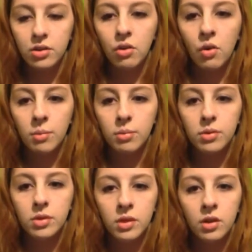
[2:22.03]
grow
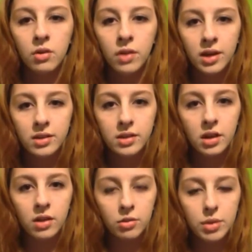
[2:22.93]
up with a little less
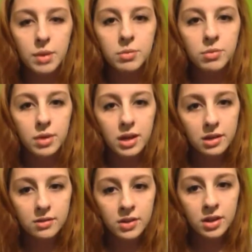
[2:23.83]
than other people
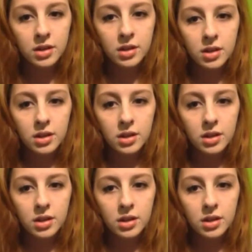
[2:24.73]
because of it.